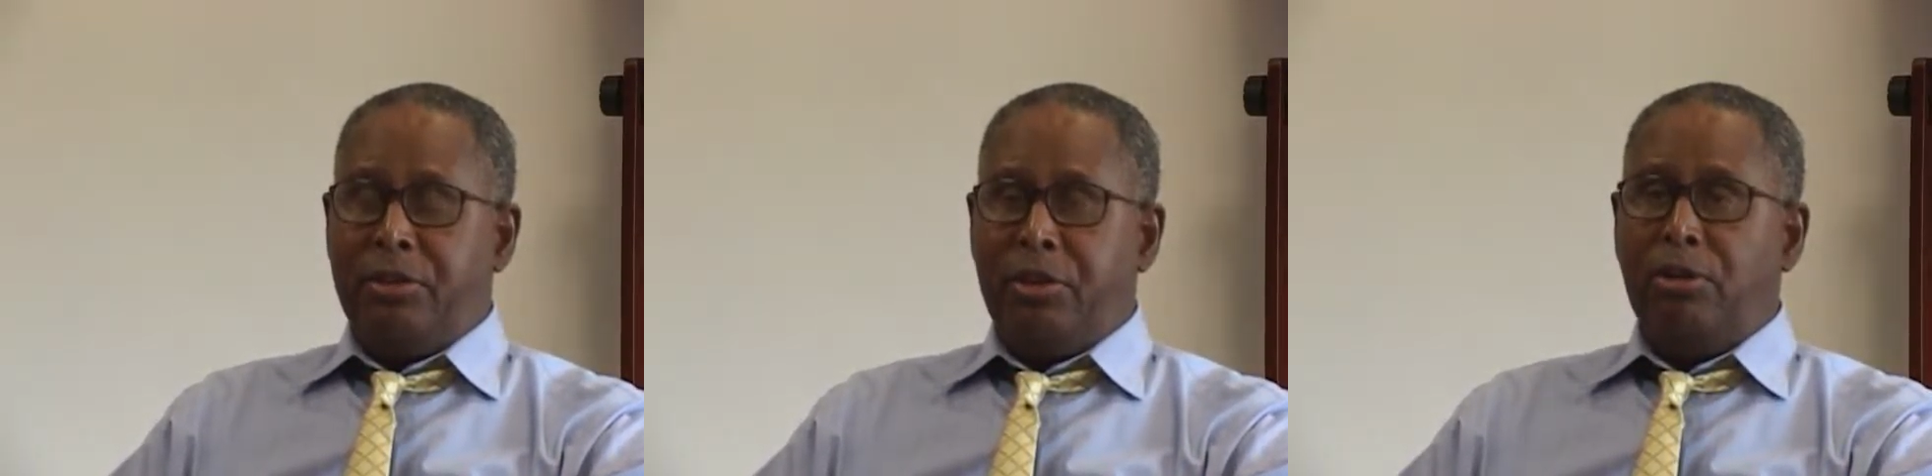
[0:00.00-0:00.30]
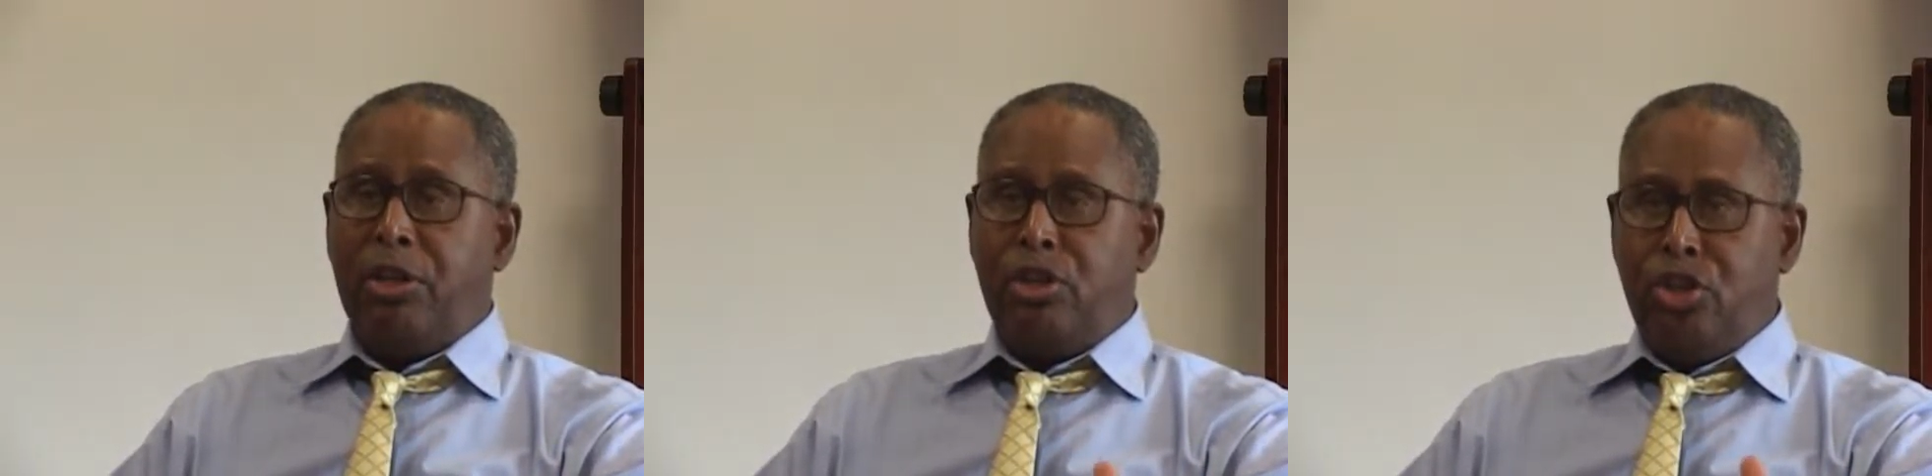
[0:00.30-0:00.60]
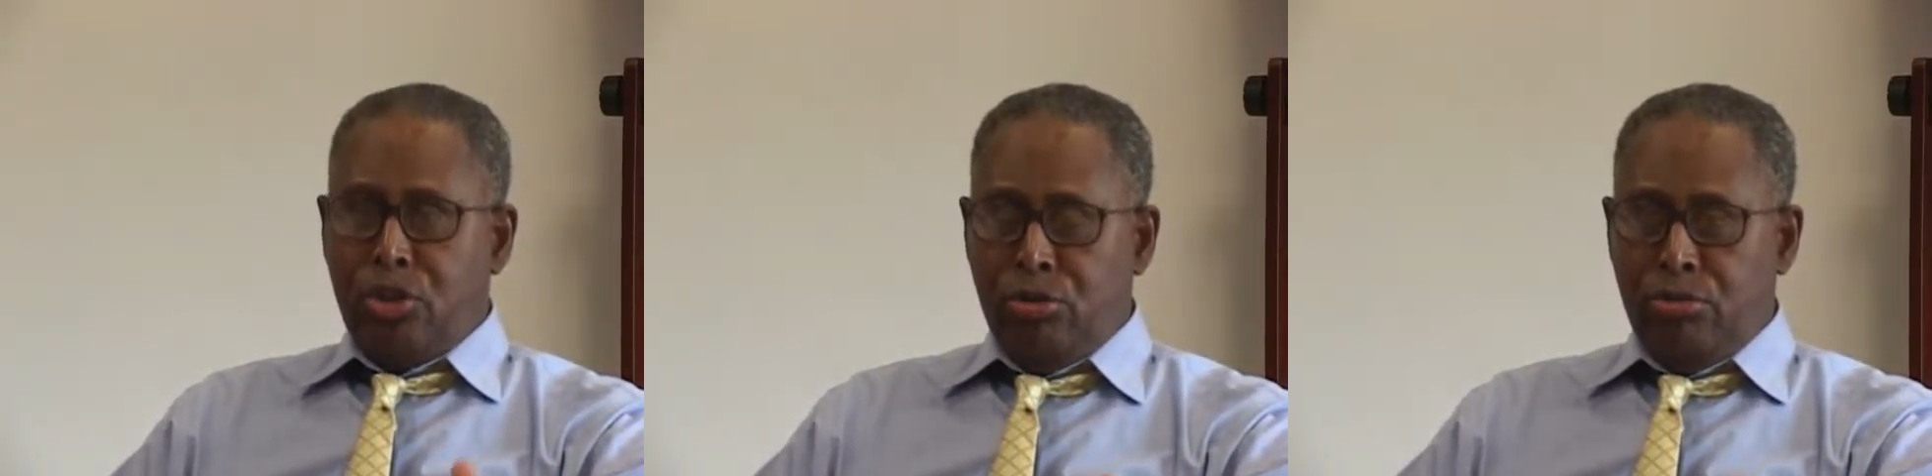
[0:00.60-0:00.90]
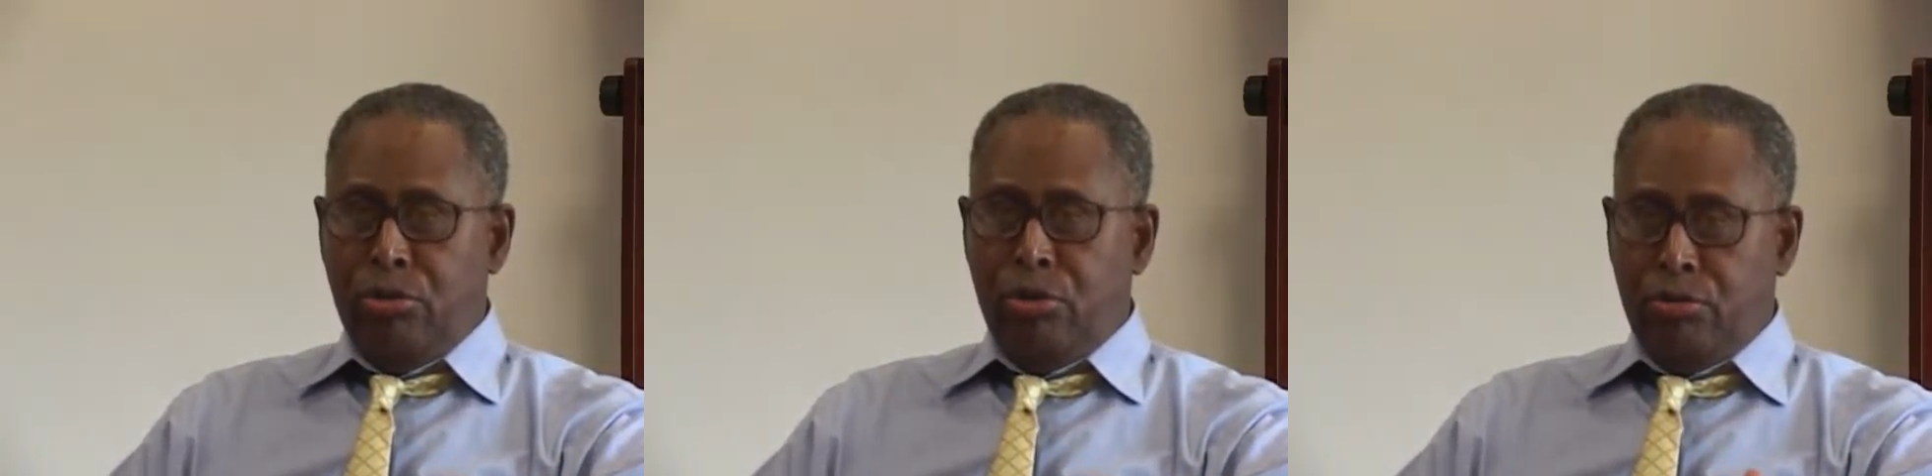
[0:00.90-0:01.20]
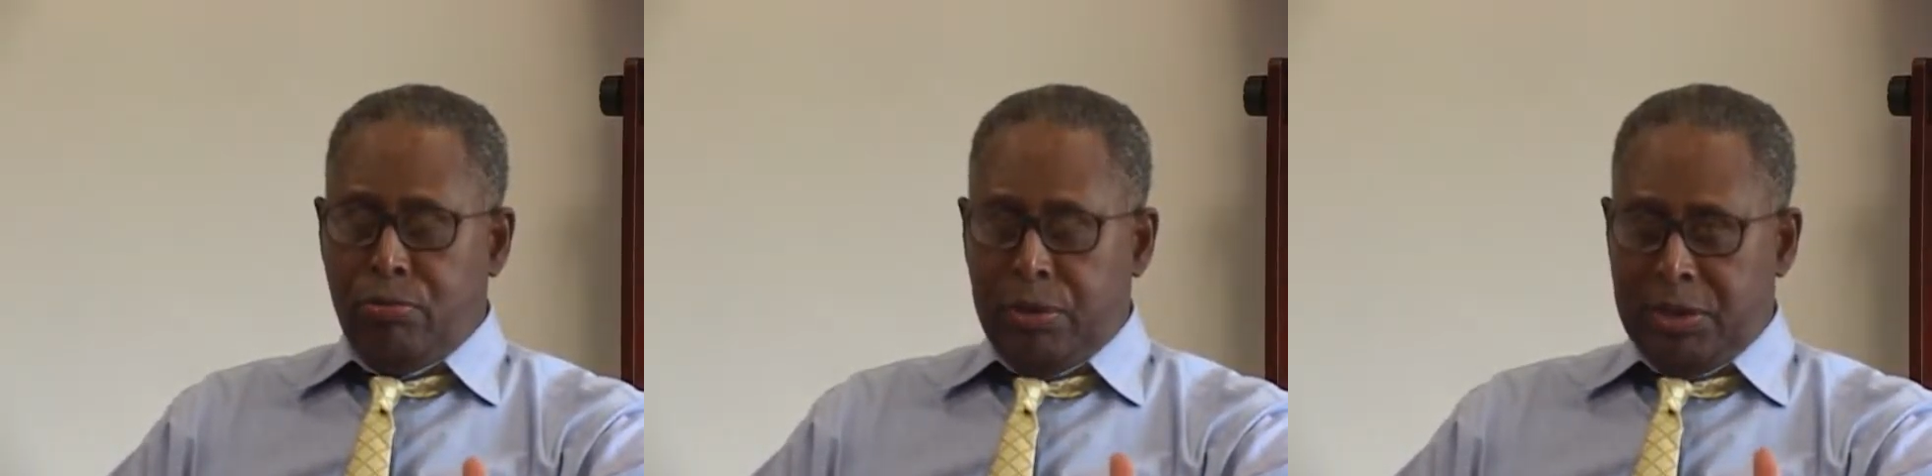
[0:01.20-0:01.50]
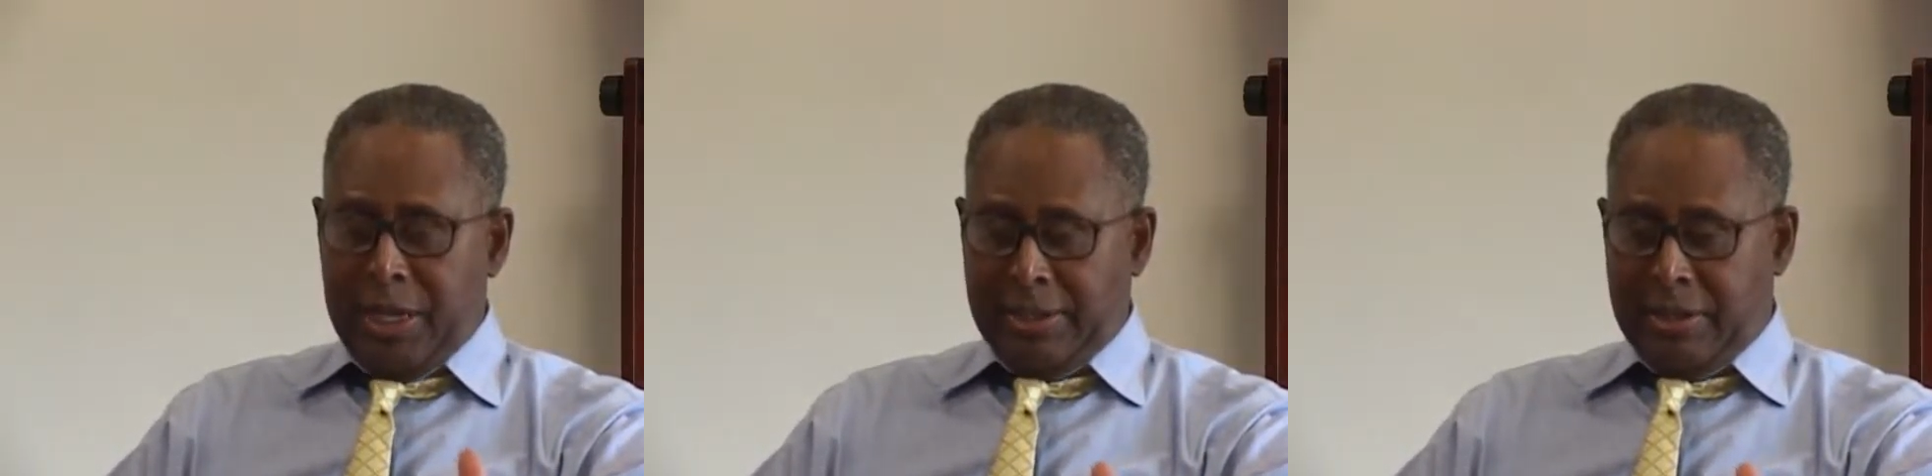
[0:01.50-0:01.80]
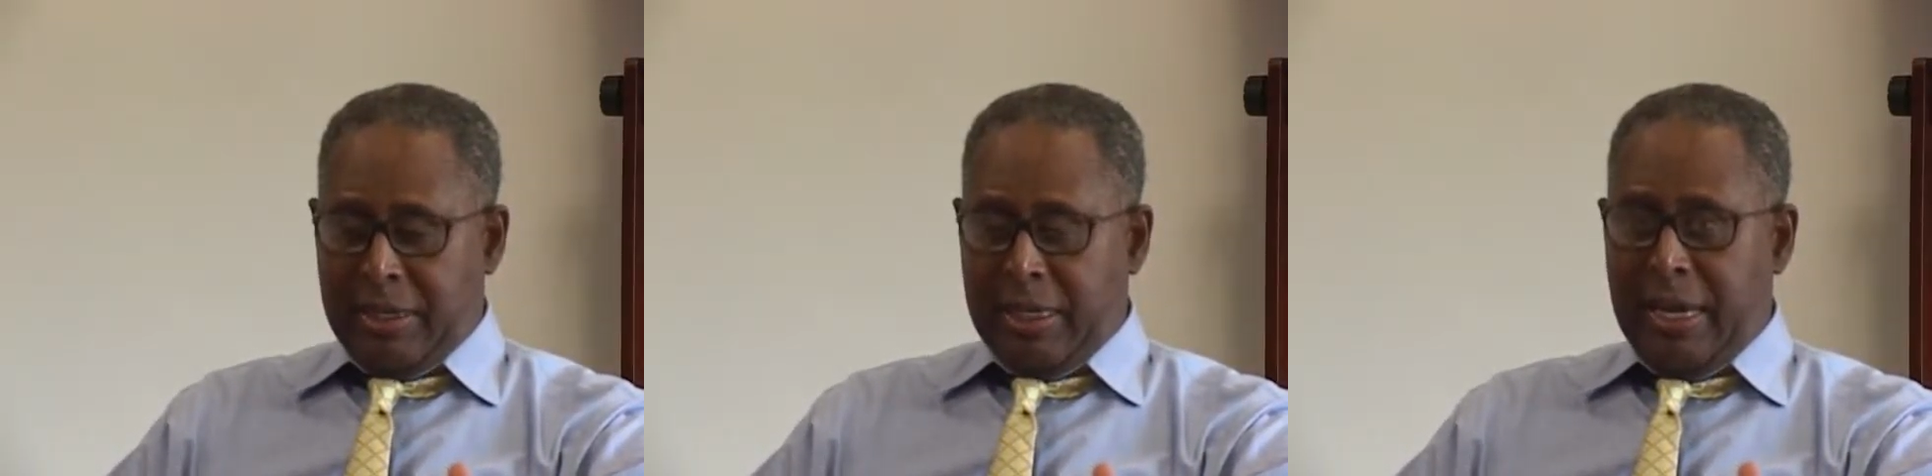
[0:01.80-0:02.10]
so did June, who is next in